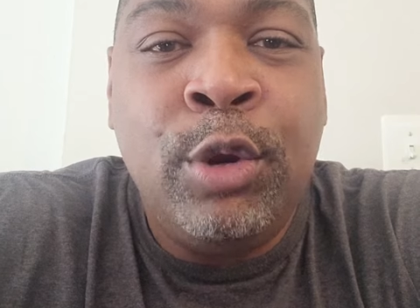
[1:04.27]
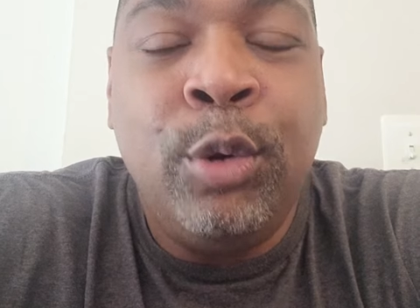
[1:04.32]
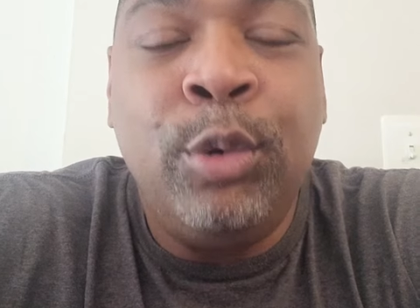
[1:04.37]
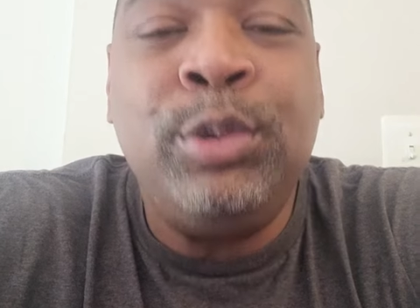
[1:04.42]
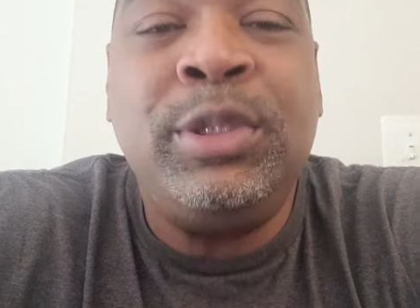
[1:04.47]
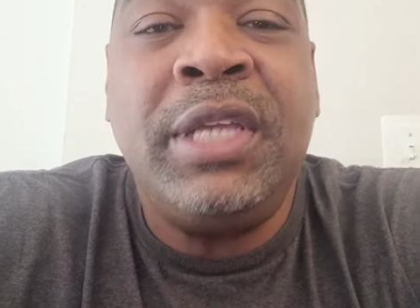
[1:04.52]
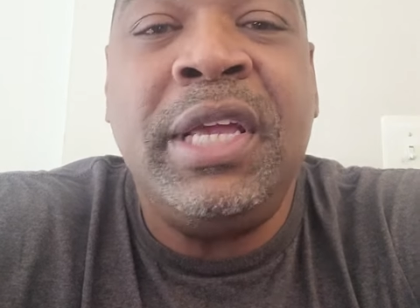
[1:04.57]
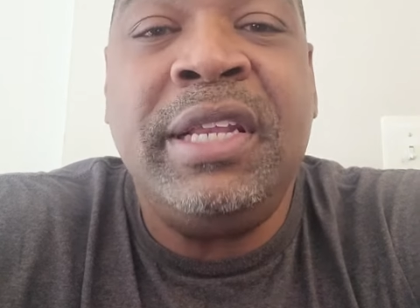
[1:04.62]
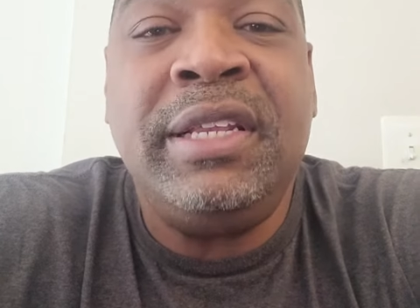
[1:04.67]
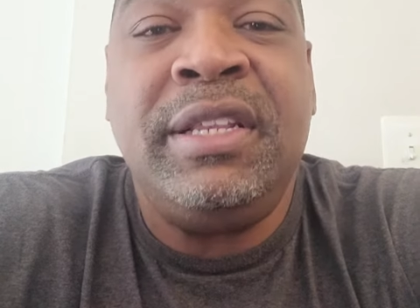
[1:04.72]
who
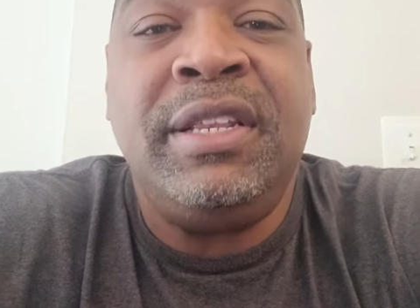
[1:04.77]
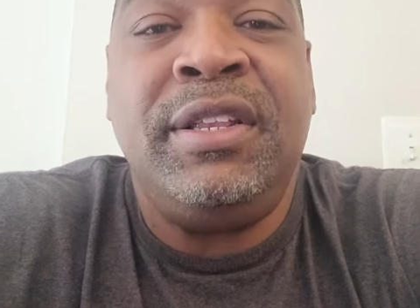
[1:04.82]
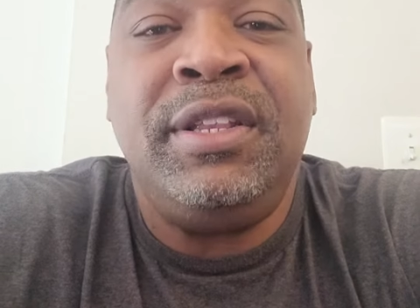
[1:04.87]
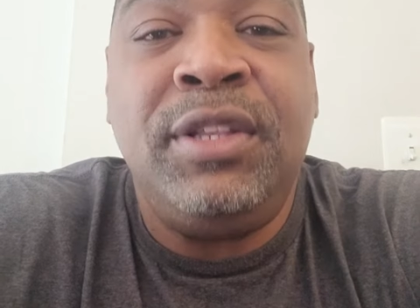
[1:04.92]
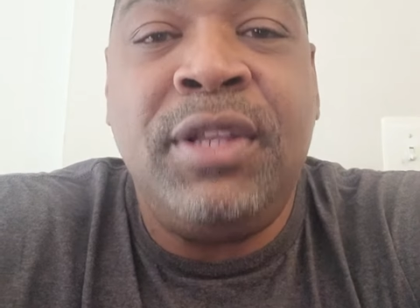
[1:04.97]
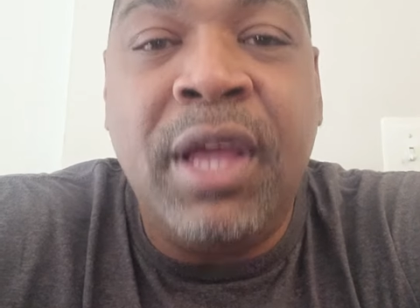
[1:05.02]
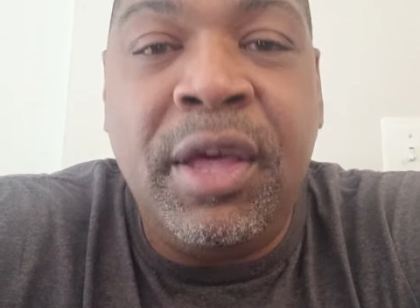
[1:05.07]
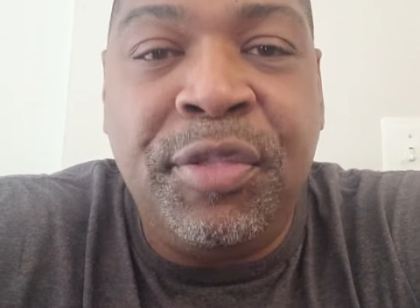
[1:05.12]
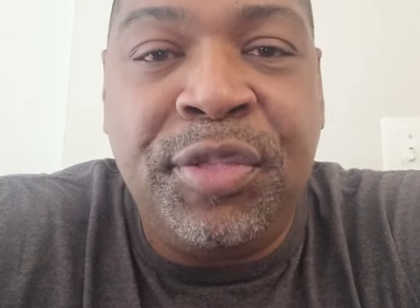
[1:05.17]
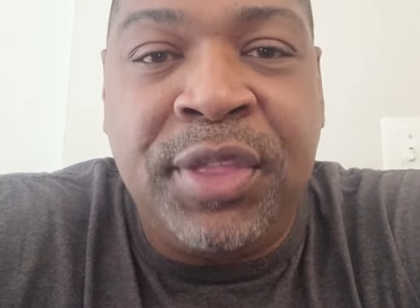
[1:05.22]
did
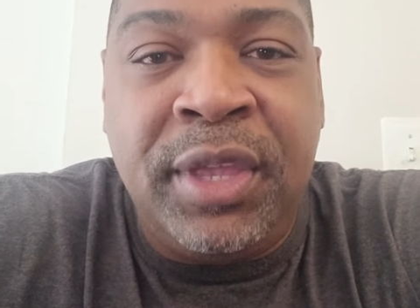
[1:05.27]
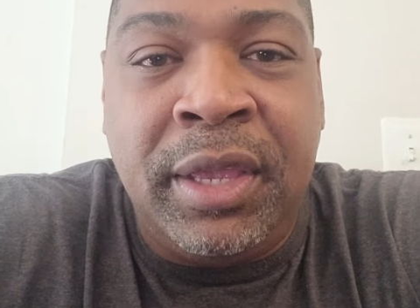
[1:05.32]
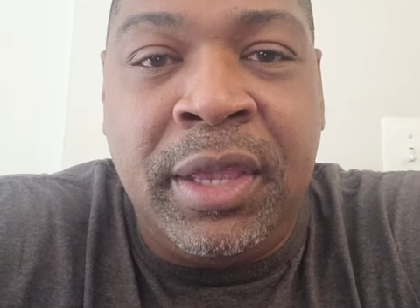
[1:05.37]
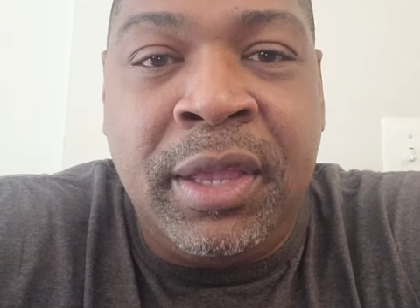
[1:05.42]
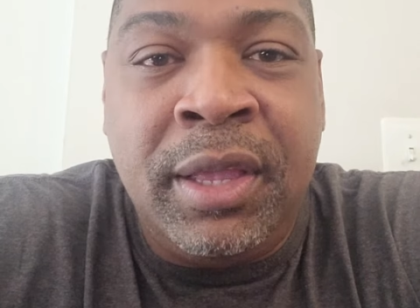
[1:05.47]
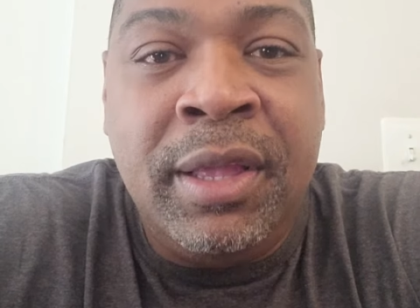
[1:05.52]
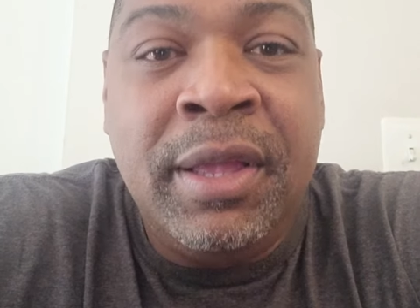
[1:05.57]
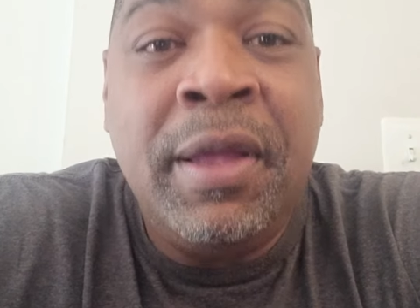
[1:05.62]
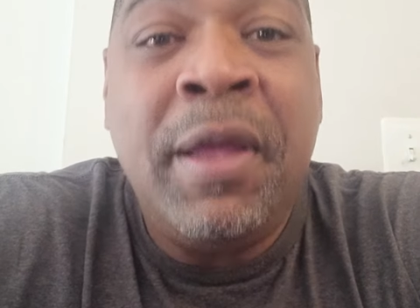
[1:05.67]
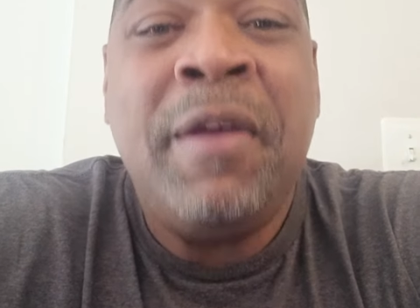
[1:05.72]
nothing,
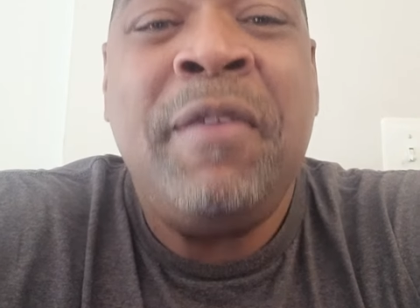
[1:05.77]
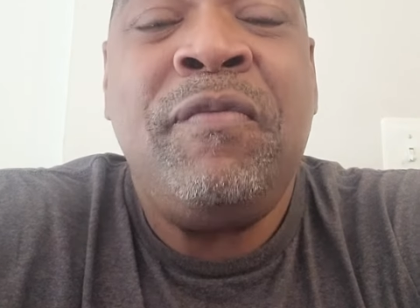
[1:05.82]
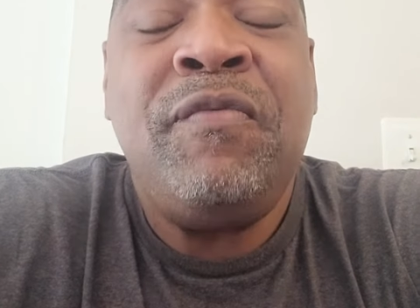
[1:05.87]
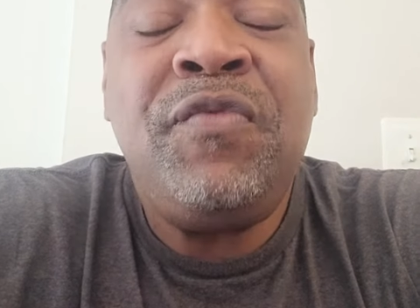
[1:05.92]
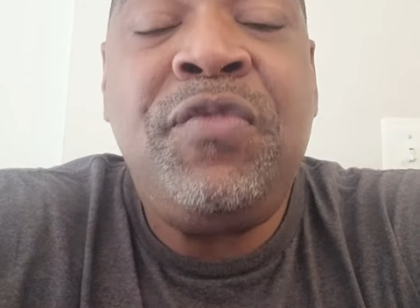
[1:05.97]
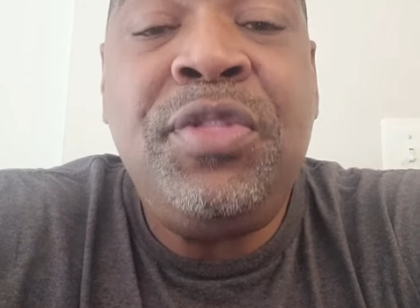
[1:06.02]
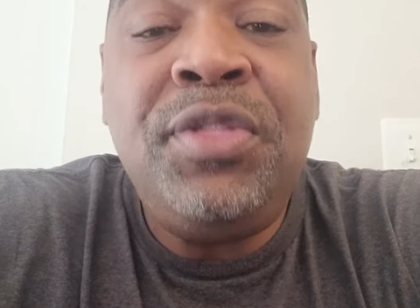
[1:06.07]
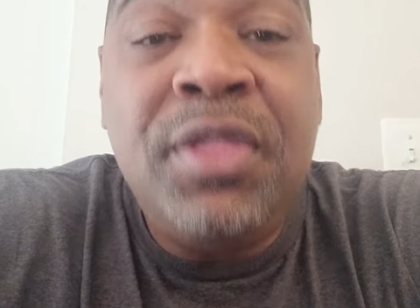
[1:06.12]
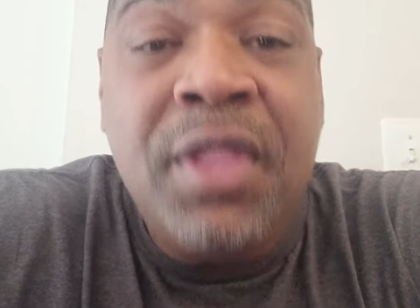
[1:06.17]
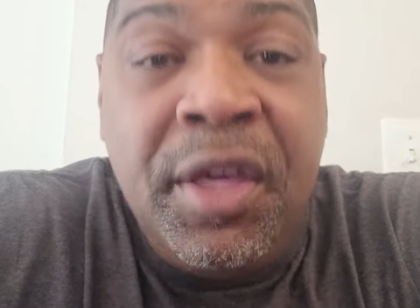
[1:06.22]

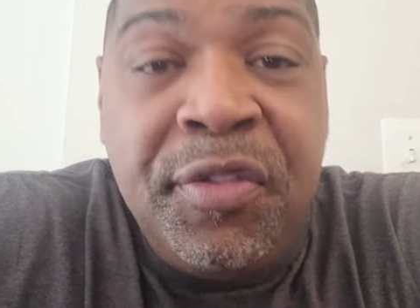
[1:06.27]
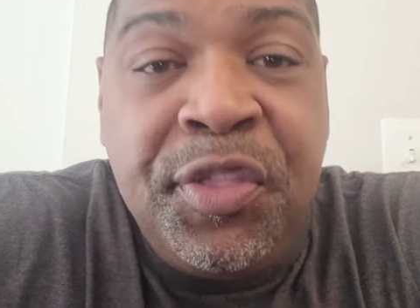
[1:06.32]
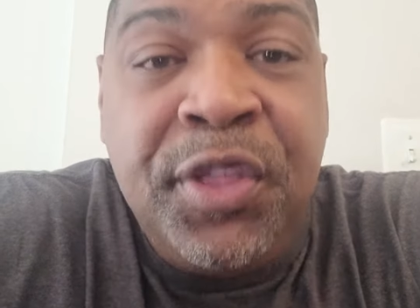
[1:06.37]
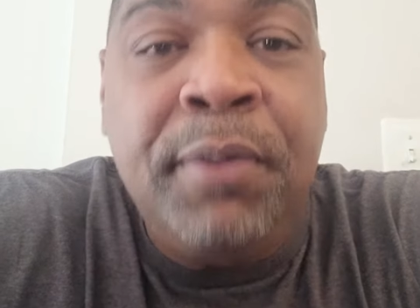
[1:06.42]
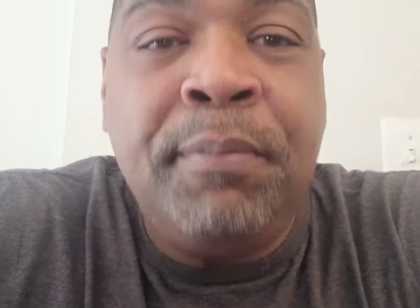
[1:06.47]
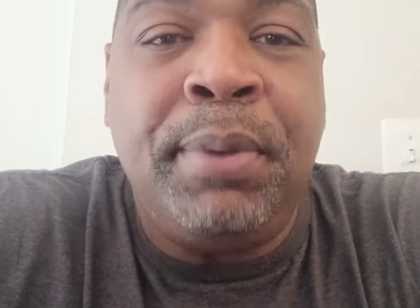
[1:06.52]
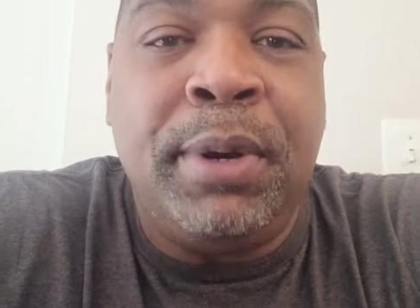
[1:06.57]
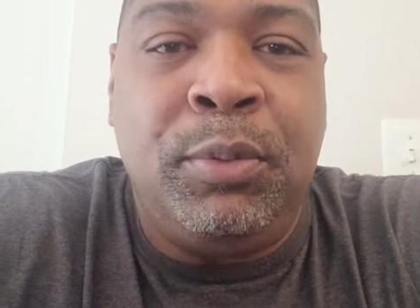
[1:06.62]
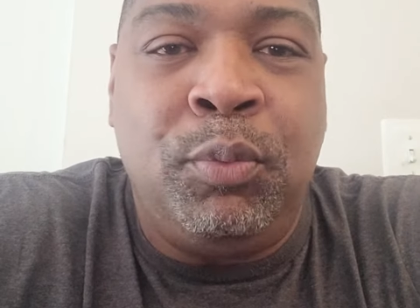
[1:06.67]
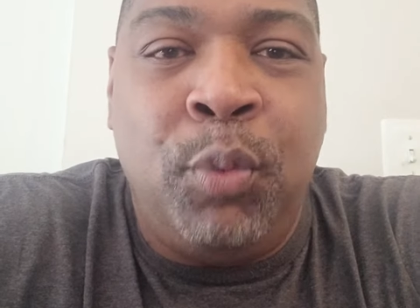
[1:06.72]

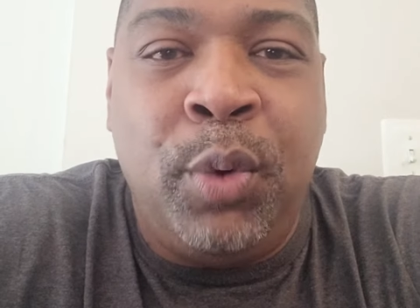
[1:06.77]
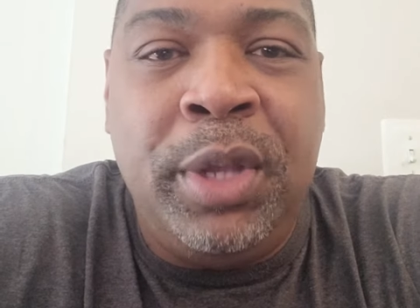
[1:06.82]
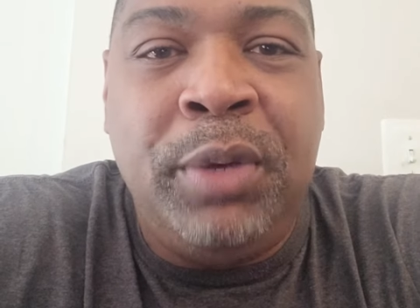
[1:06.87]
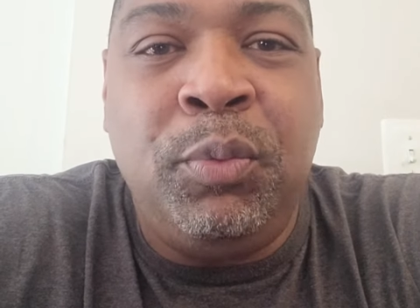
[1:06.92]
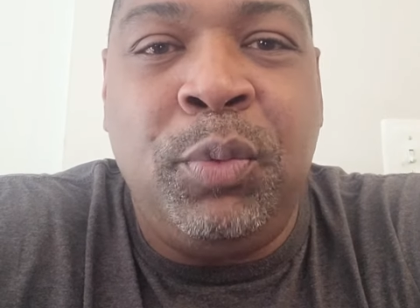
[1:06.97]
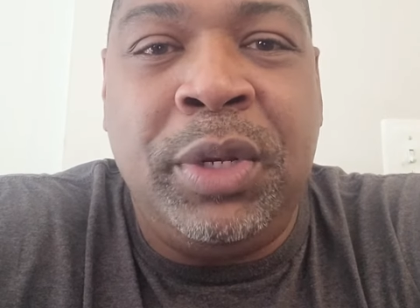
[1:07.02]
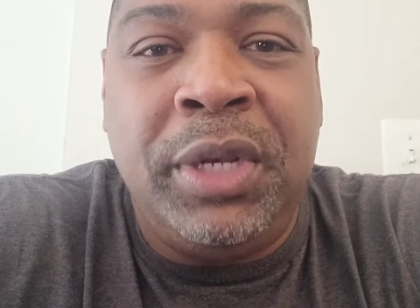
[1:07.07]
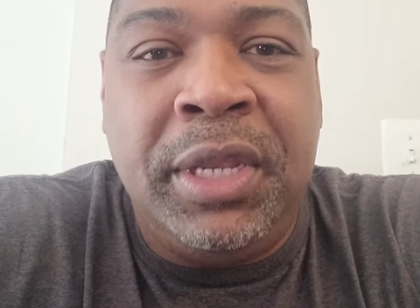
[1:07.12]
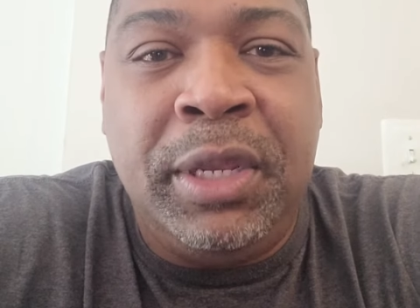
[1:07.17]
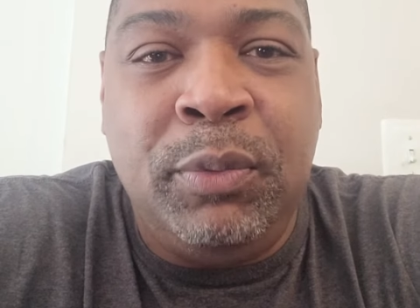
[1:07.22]
nothing but win
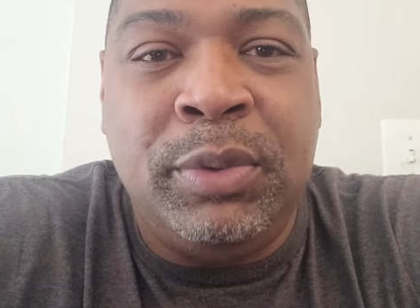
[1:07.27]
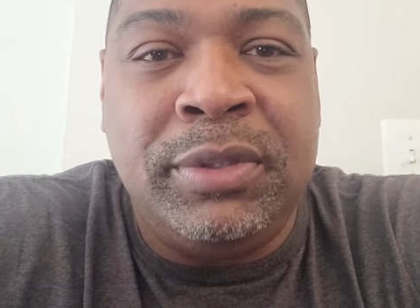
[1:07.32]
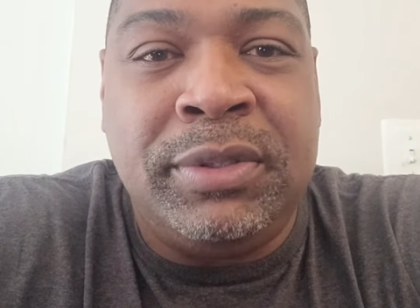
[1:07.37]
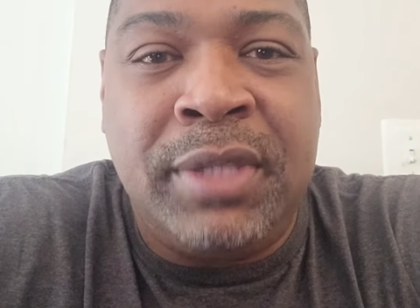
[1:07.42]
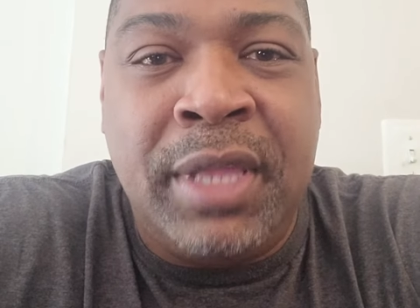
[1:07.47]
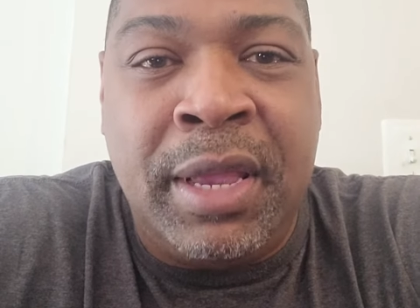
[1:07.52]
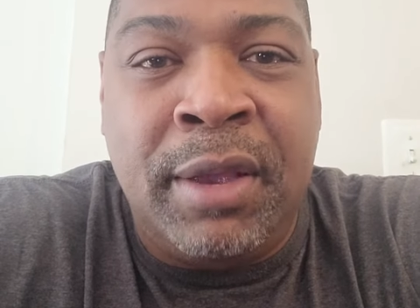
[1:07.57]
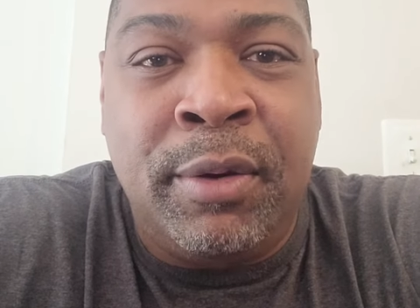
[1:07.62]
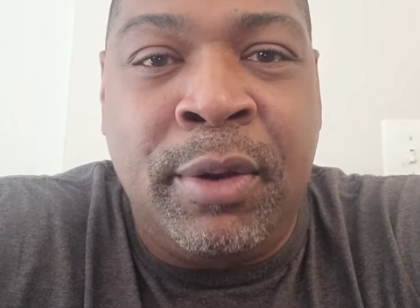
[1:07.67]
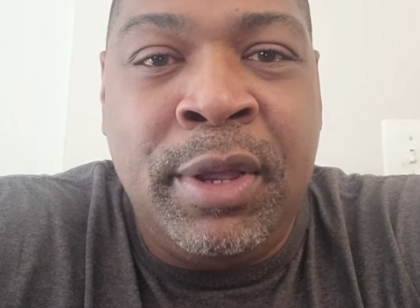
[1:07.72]
when he was
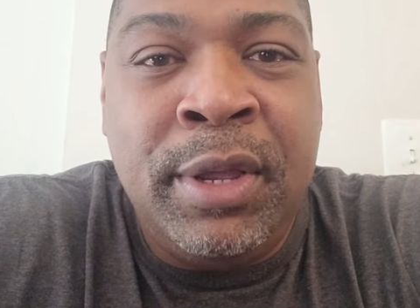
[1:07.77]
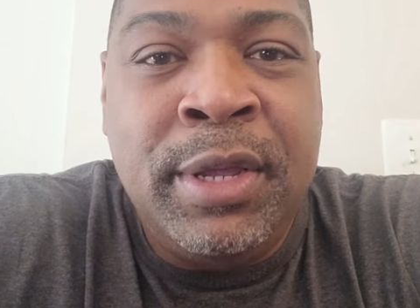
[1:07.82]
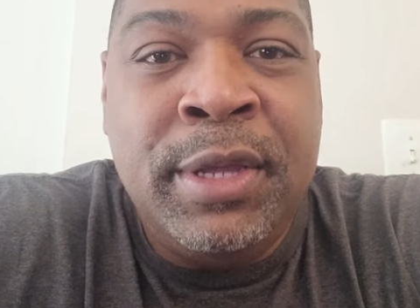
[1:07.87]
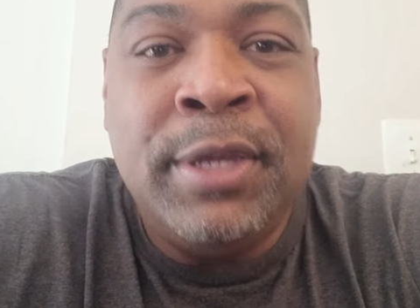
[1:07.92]
there.